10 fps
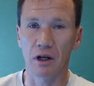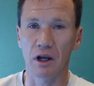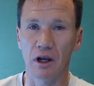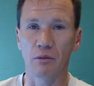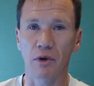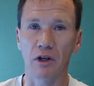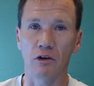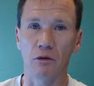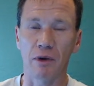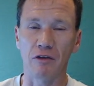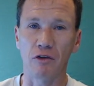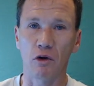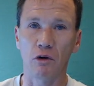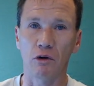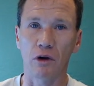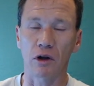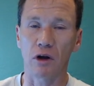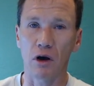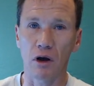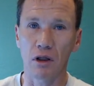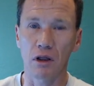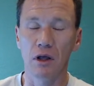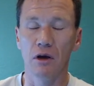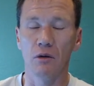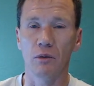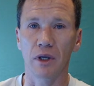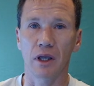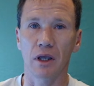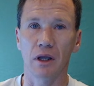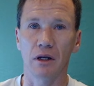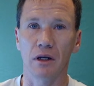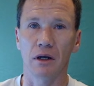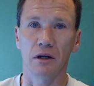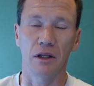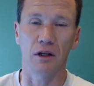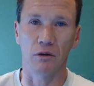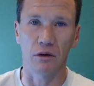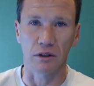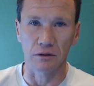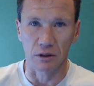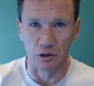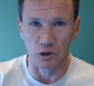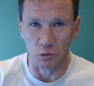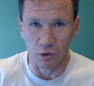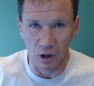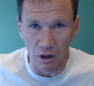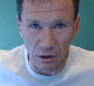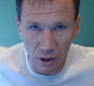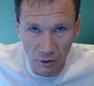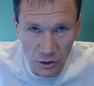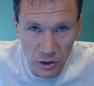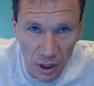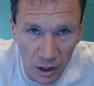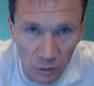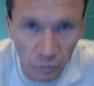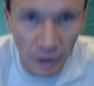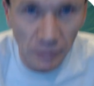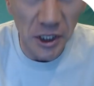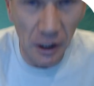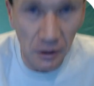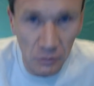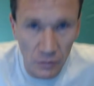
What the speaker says: We can do it by phone or on a call. We can, on a Zoom call or a conference. So I have web share.